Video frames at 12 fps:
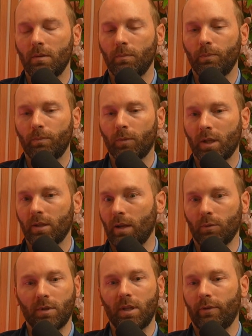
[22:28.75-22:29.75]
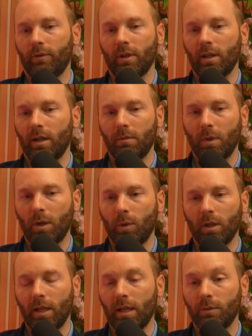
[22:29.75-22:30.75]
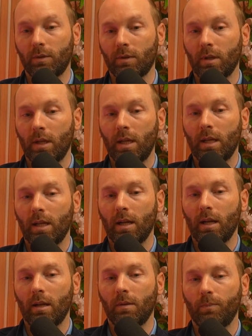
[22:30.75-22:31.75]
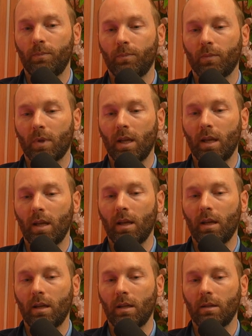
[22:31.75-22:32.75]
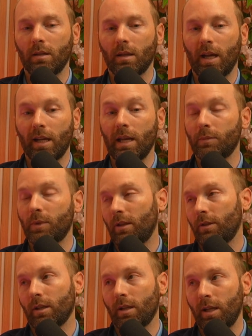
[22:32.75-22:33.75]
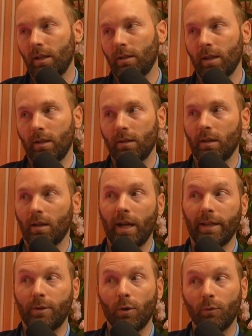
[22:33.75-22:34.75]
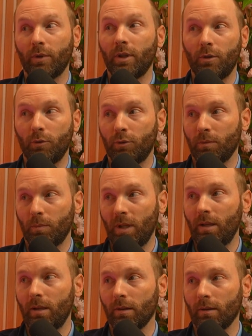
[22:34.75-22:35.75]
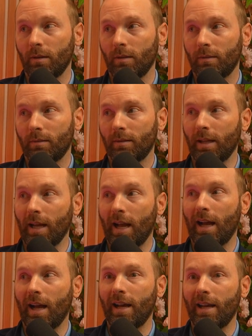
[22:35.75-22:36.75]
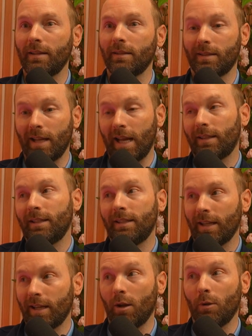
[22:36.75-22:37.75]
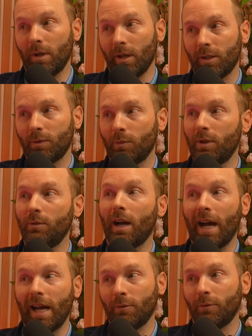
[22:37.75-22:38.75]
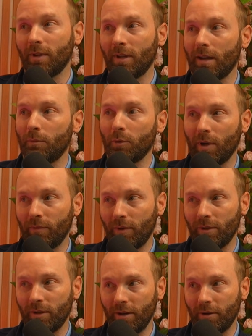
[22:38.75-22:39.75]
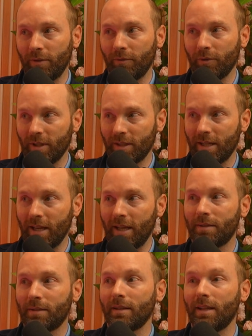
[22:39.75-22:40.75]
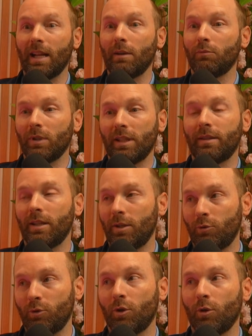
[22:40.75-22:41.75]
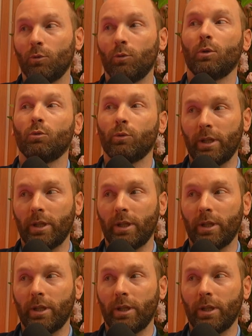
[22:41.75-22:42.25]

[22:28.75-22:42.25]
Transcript: Because that was definitely not in my wheelhouse. Yeah. And I kept telling the client, I don't think you should be here. I sadly, I'll be honest with you, I don't think I'm the right veterinarian for this case, and I really think you should go to a real